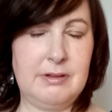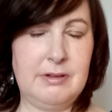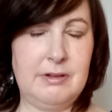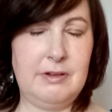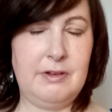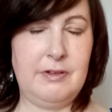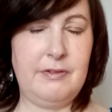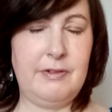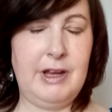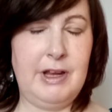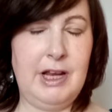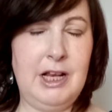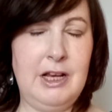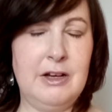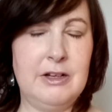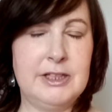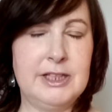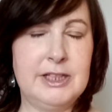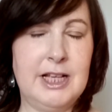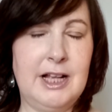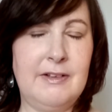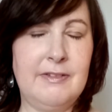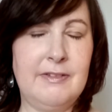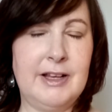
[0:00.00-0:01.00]
You feel
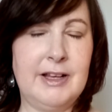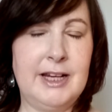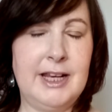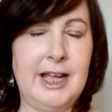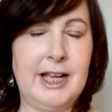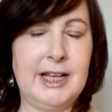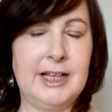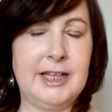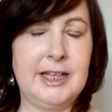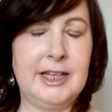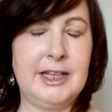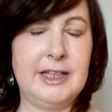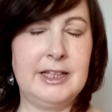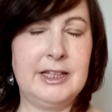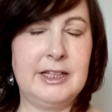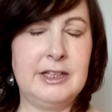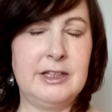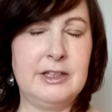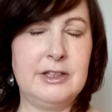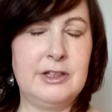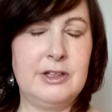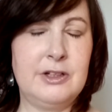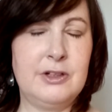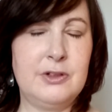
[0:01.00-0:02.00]
yourself connecting
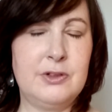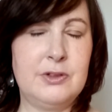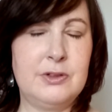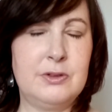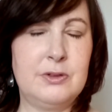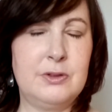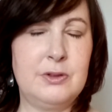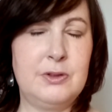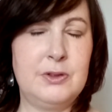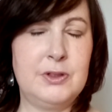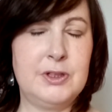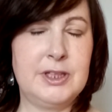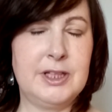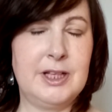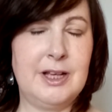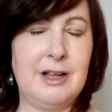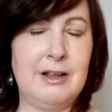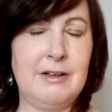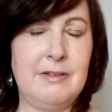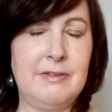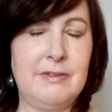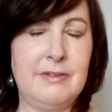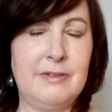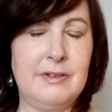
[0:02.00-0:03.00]
into your true
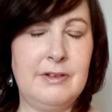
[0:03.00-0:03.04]
self,